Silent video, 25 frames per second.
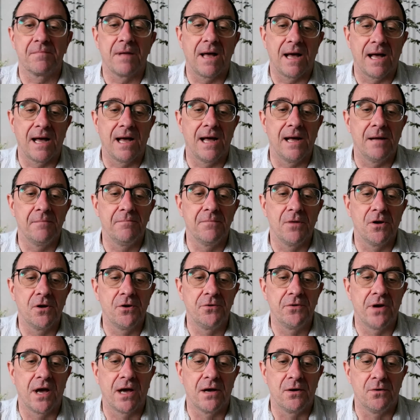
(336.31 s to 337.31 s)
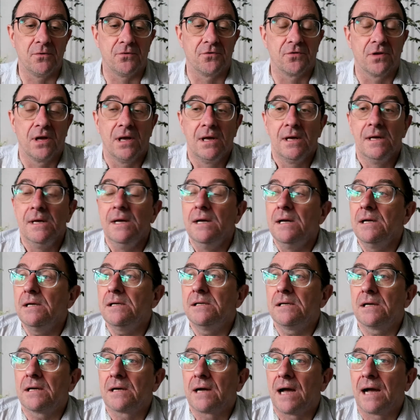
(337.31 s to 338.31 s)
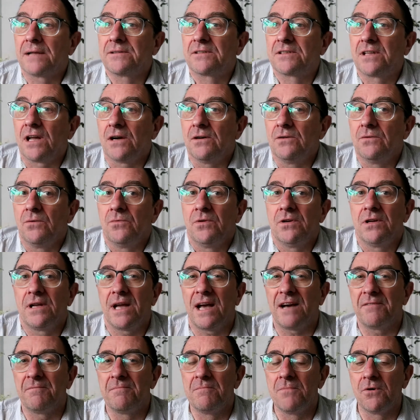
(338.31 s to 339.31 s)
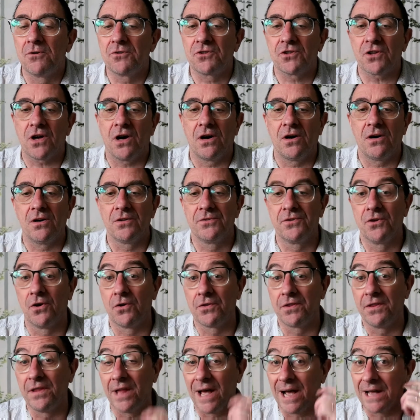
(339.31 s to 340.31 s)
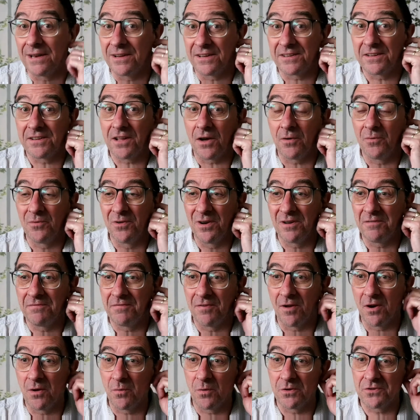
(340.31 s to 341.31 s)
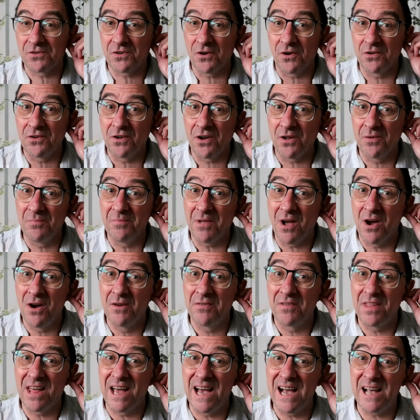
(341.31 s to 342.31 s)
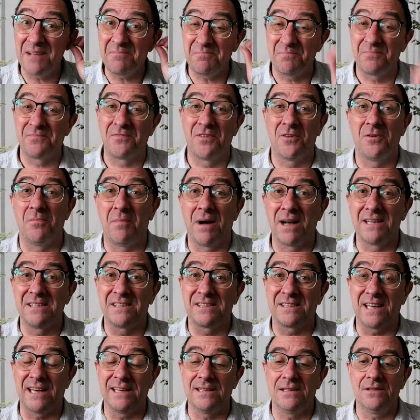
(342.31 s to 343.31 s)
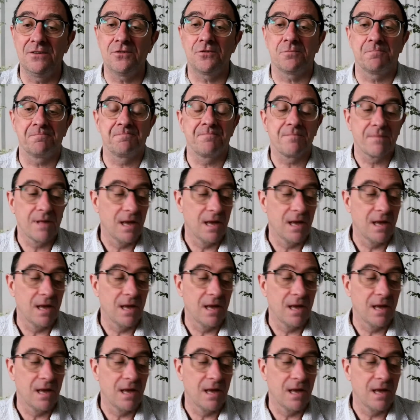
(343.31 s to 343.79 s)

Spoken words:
Who knows? I don't really have much on Northern Ireland. I don't really follow what's going on over there for my sins.